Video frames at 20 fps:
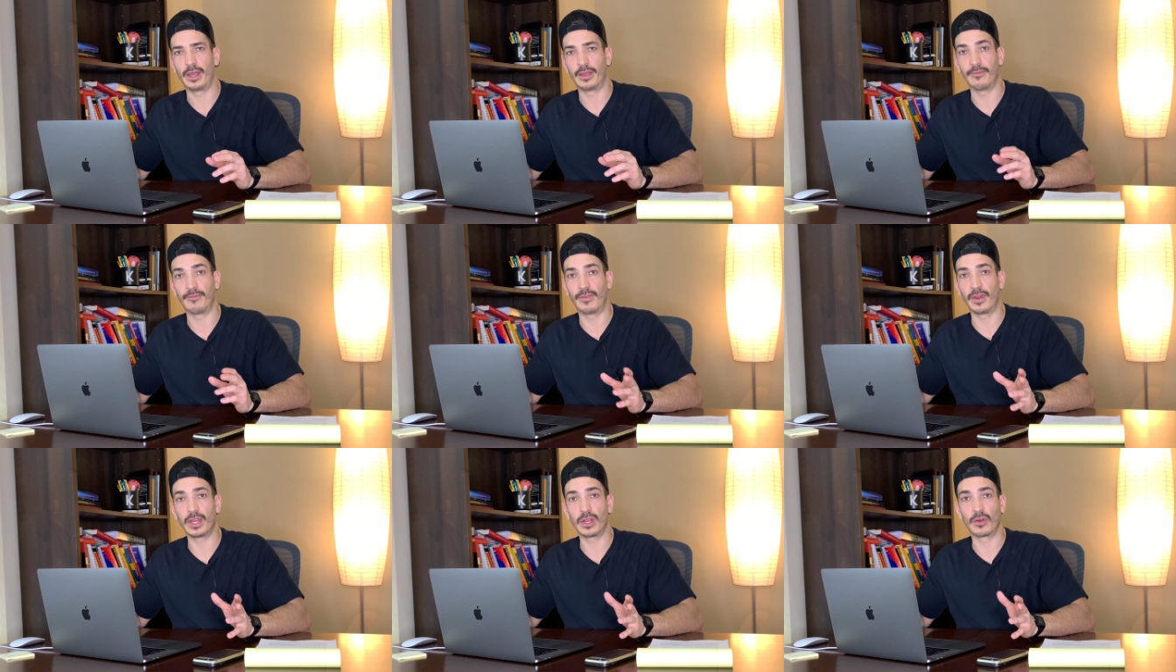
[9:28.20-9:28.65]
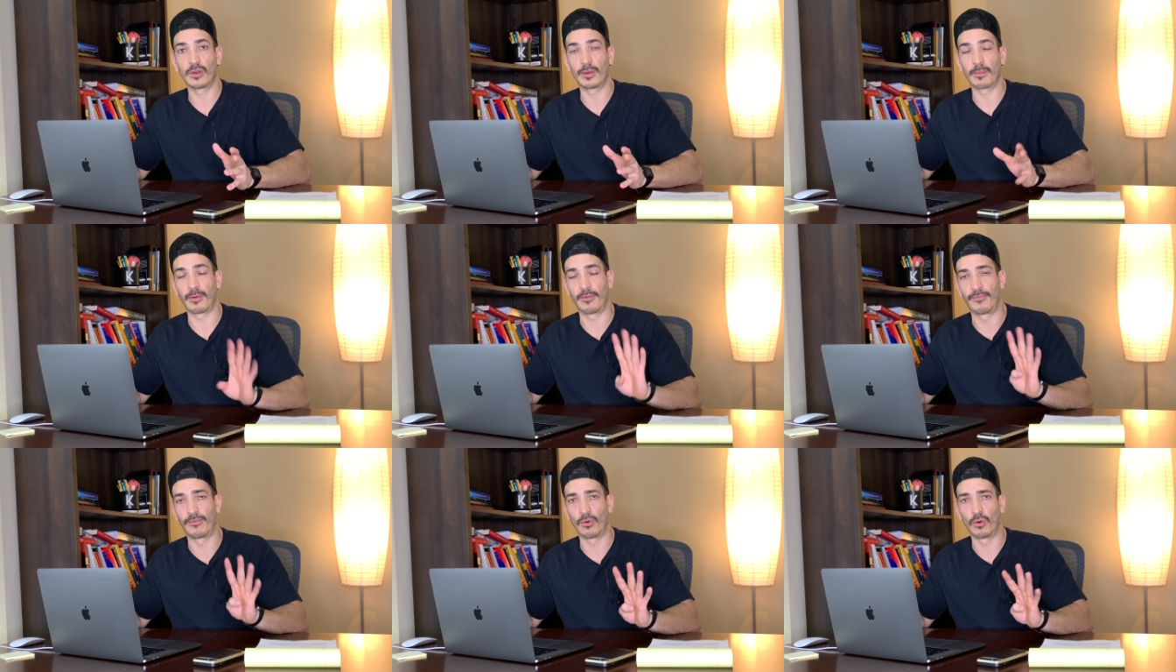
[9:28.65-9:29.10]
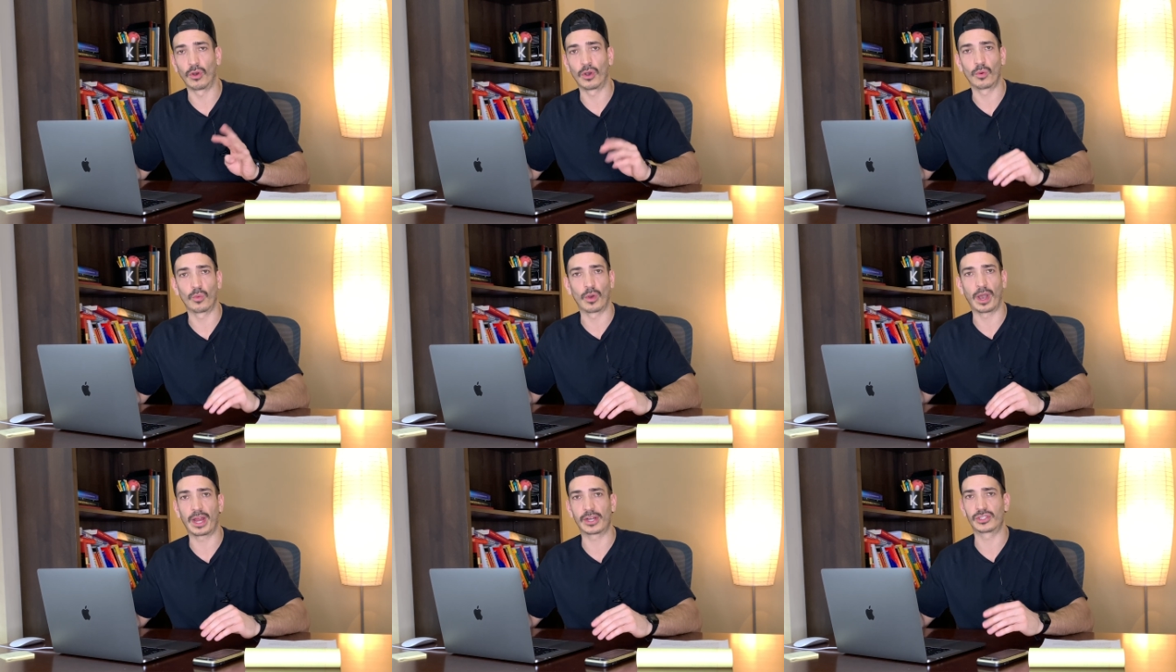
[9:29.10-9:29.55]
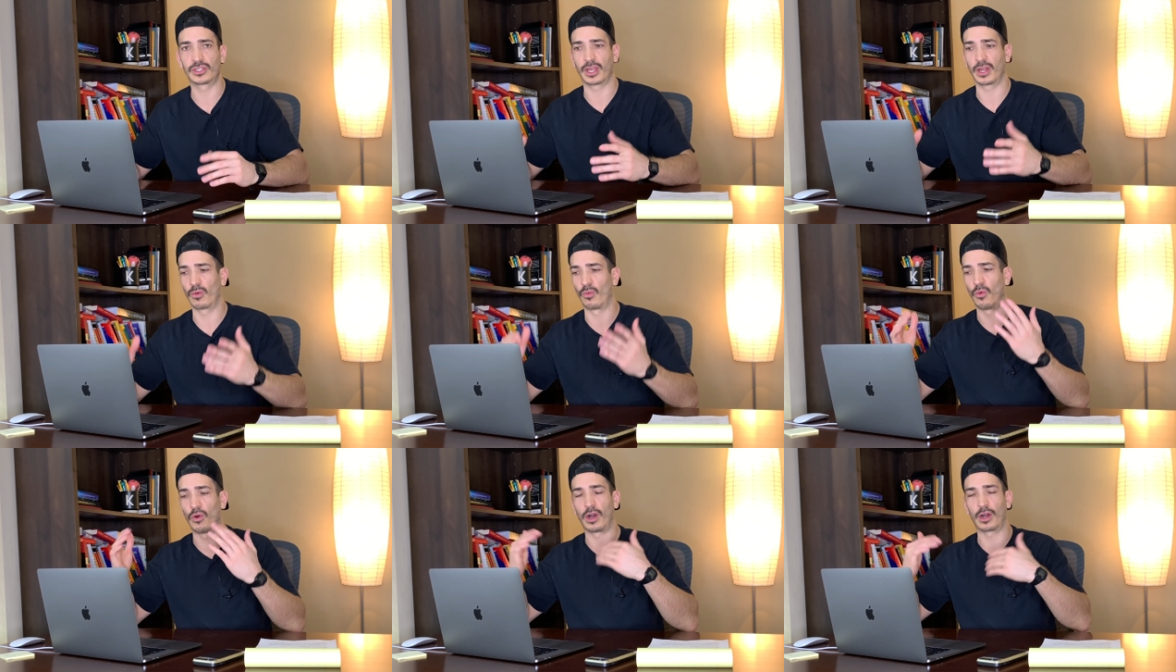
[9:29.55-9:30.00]
in video number four, we're actually gonna
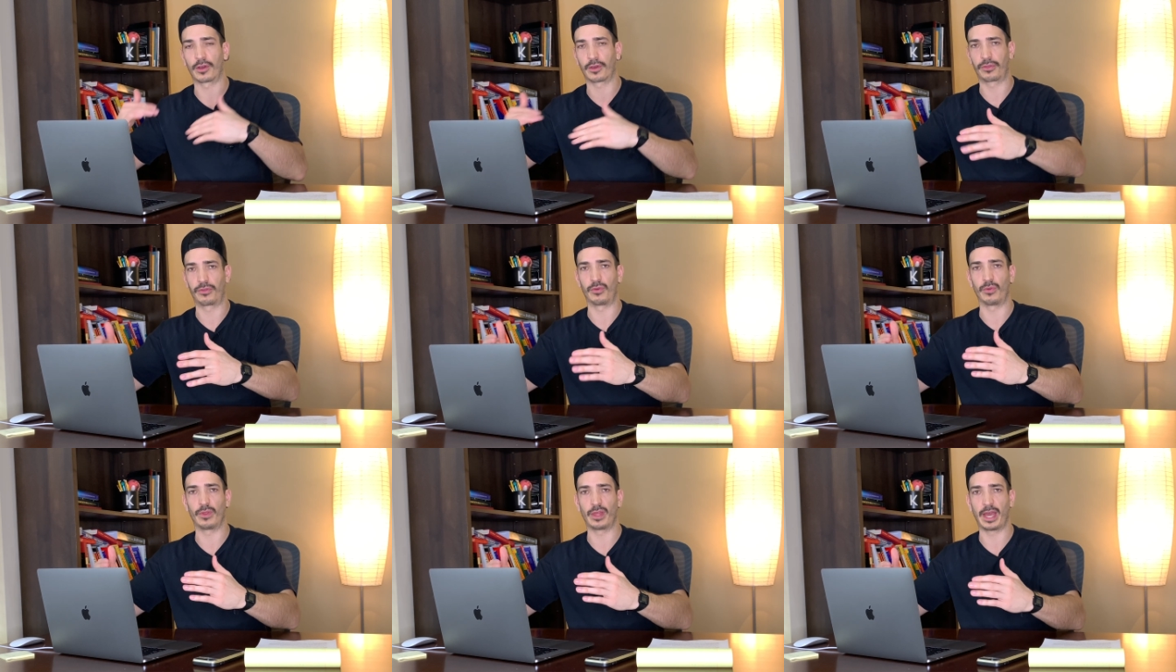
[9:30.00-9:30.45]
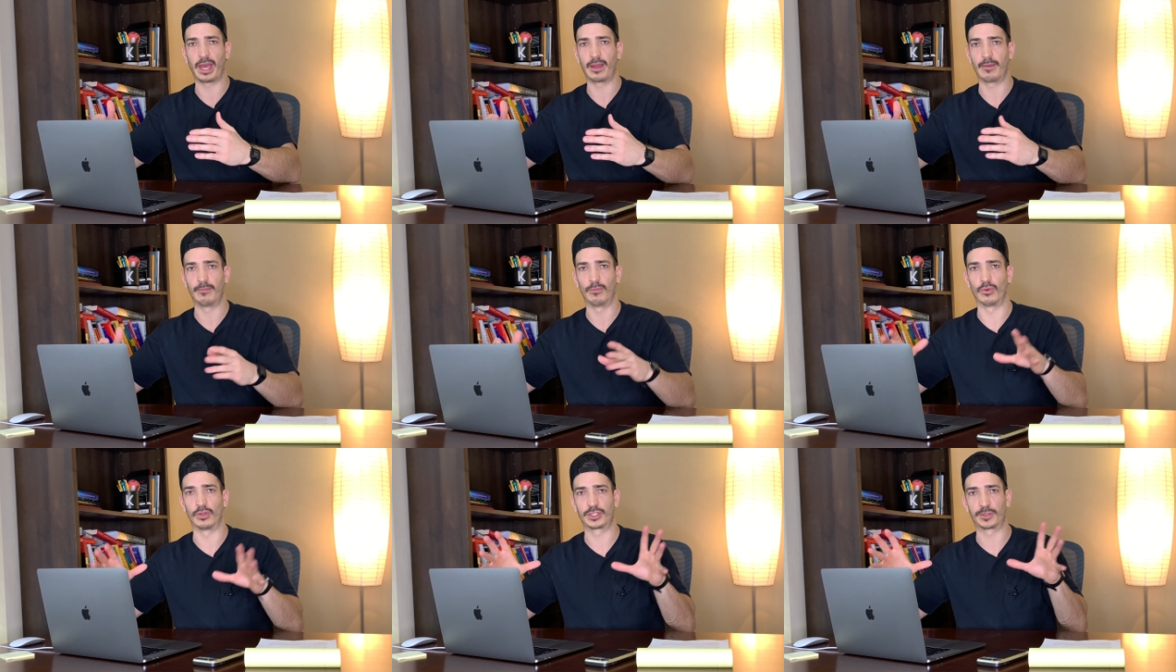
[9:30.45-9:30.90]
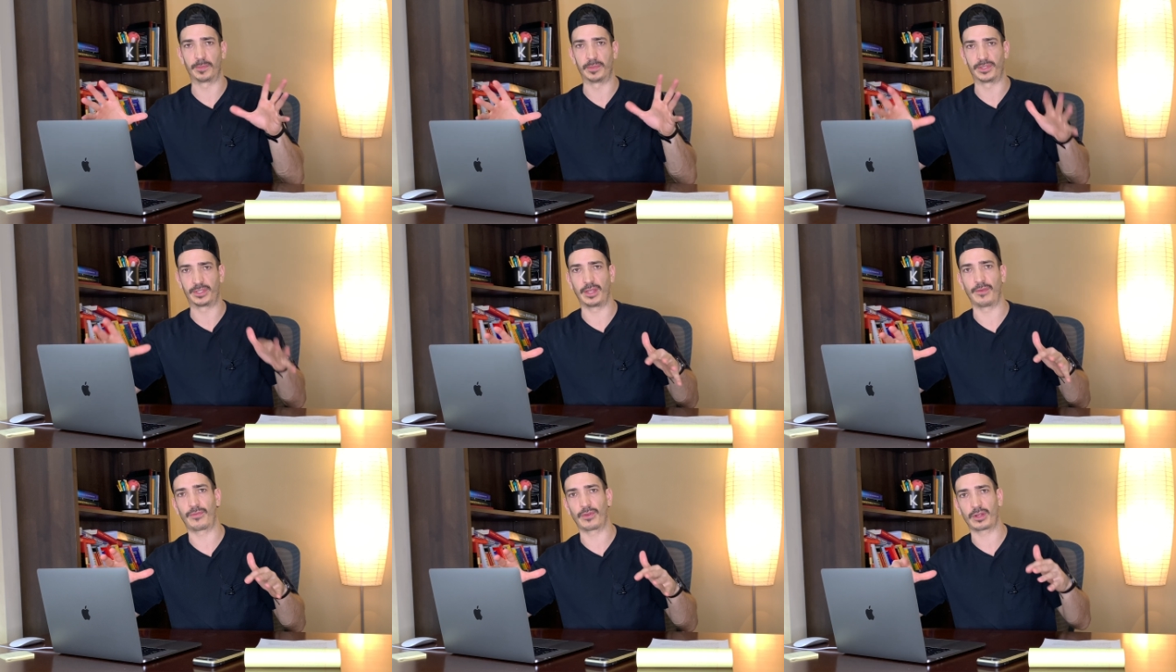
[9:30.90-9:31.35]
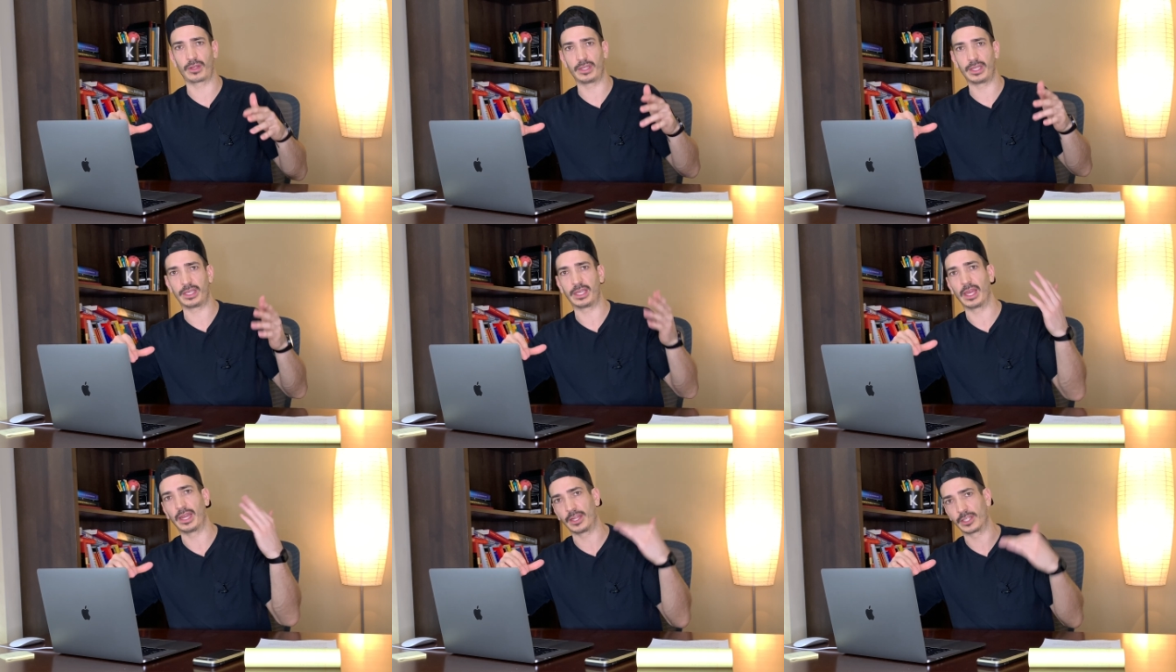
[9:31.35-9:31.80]
walk through that more specifically,
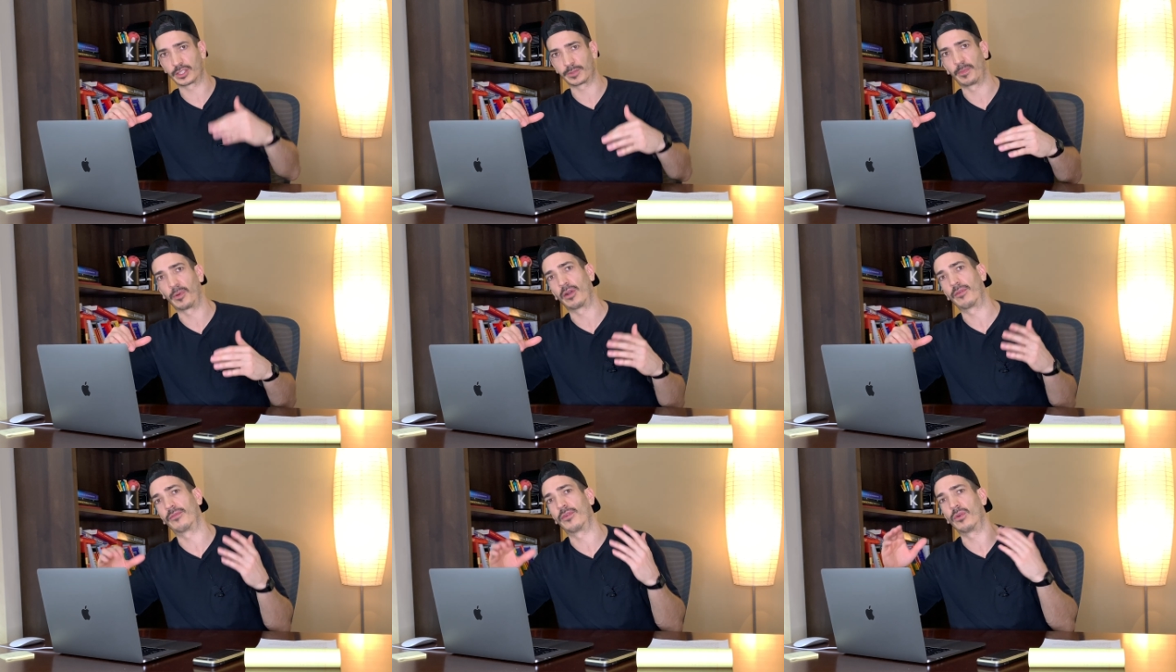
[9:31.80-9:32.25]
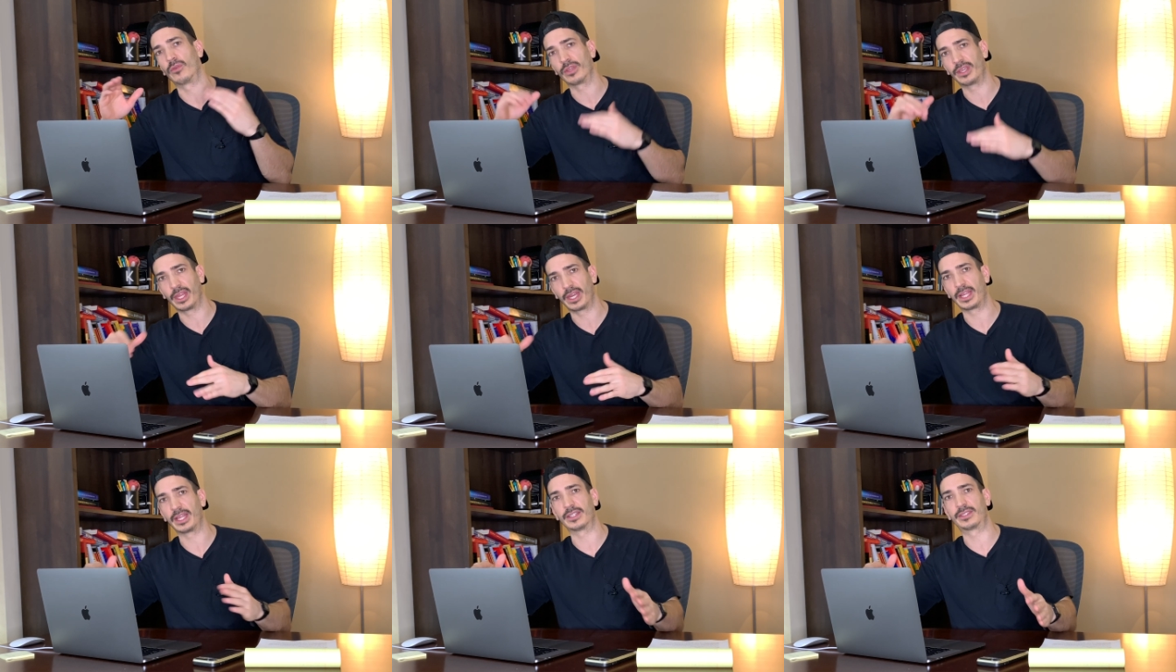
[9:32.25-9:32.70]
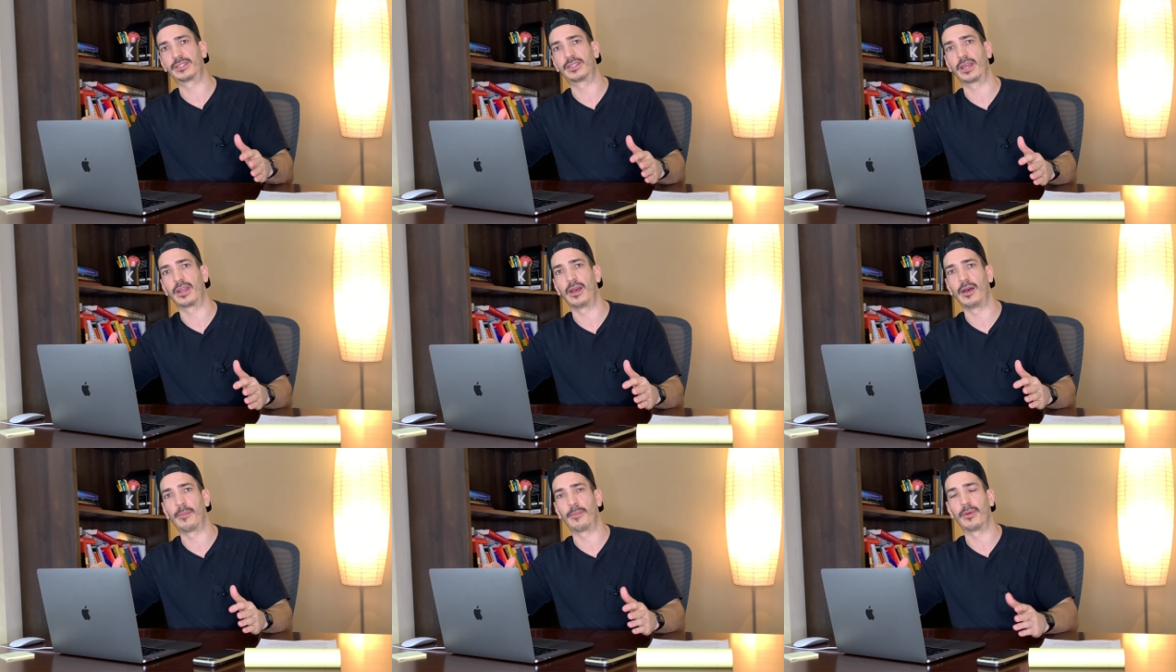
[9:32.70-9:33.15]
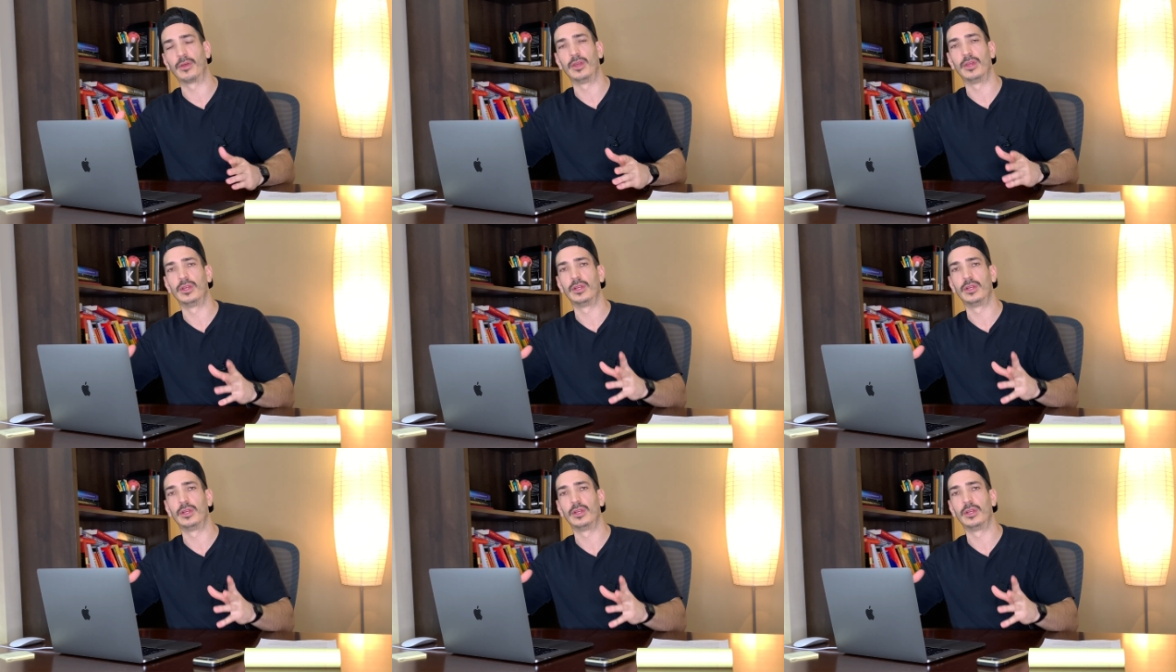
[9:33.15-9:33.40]
getting smrtPhone, getting it set up,